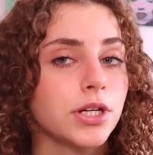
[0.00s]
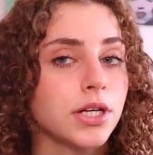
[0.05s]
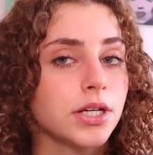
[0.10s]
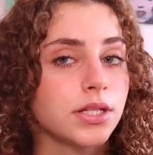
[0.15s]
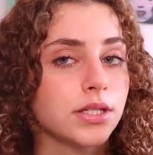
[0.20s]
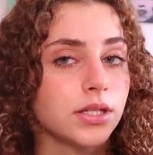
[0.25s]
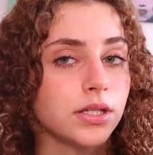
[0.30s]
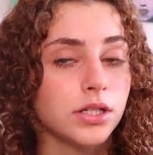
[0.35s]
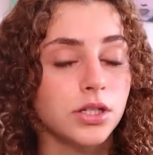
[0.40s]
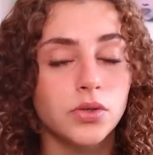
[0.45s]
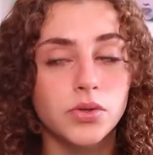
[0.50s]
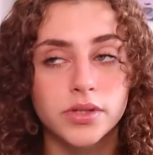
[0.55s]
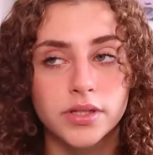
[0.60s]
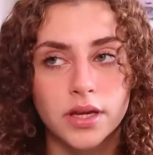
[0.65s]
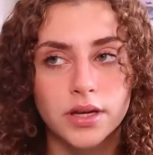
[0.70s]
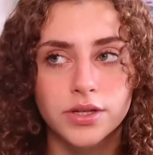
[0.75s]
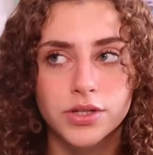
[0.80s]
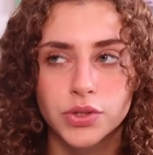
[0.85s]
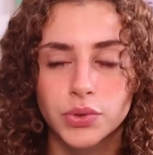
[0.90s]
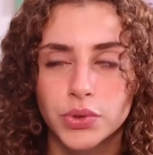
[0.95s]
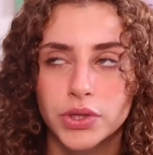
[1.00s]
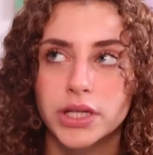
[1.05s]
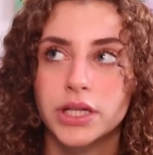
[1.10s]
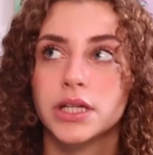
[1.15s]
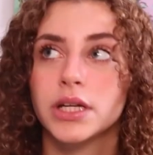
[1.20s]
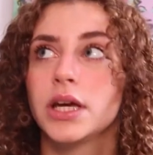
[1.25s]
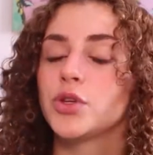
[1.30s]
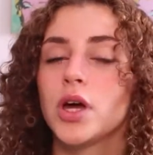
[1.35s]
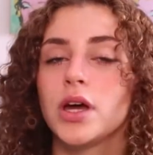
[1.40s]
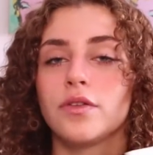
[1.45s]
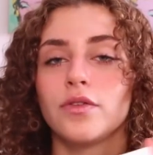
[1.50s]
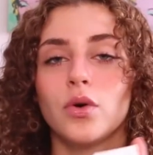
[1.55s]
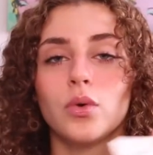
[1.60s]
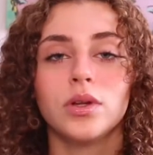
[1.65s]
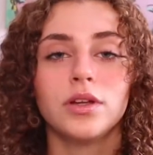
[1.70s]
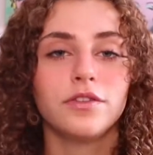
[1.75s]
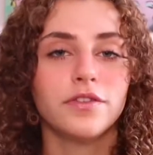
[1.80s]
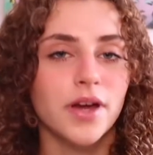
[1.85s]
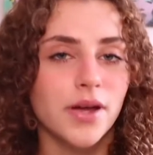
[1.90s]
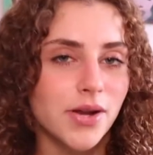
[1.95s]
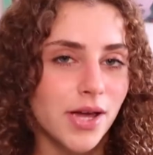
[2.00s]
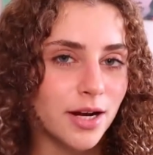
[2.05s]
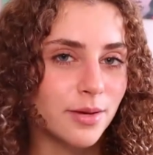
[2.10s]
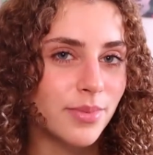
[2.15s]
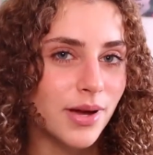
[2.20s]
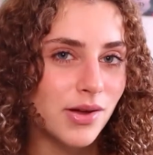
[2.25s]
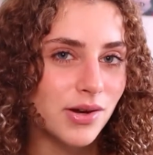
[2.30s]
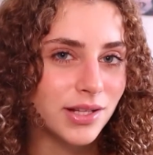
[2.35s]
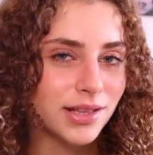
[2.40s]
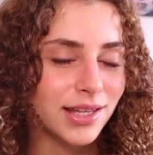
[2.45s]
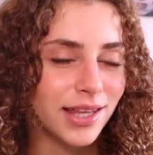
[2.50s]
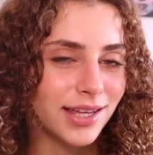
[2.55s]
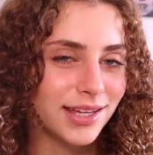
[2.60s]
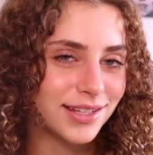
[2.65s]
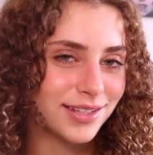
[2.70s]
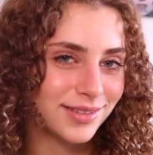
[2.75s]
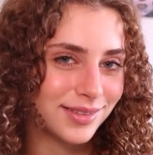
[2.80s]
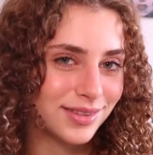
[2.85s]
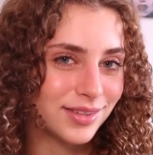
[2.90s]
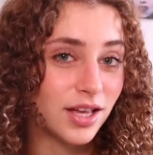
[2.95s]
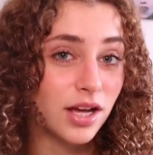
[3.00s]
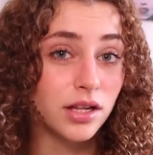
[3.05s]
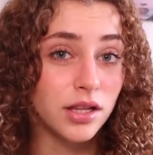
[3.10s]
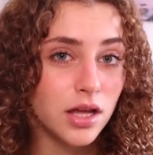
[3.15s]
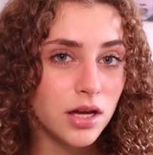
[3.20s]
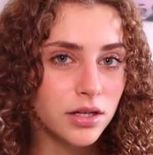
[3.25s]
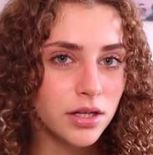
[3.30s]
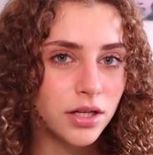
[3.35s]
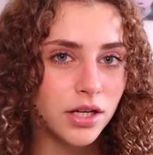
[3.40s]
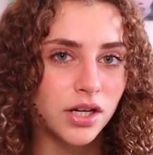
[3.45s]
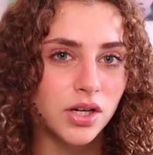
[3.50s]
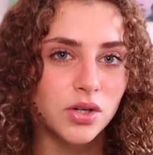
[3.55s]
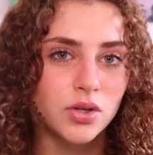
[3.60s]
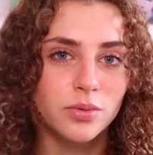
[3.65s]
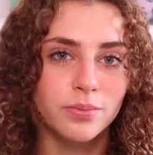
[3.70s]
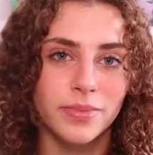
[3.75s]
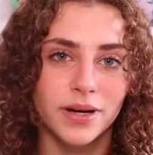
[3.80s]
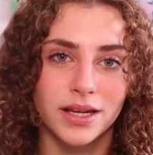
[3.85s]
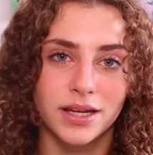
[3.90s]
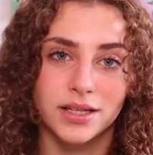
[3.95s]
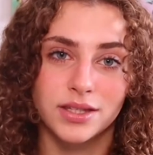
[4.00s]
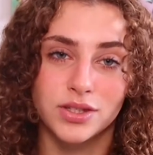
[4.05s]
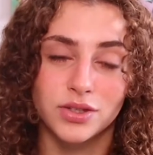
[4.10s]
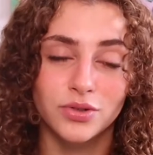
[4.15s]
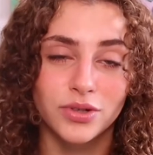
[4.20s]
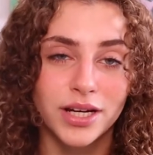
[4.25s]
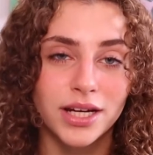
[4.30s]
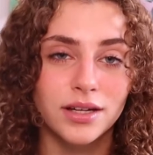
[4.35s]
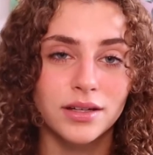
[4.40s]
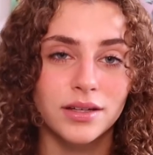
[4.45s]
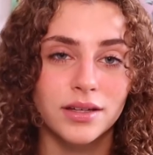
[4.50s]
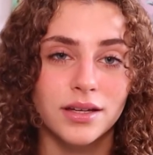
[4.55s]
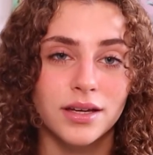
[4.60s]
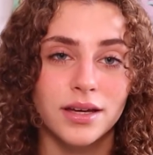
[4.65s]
It's a new sunscreen, so I've only found out about it like not long ago, but it's great.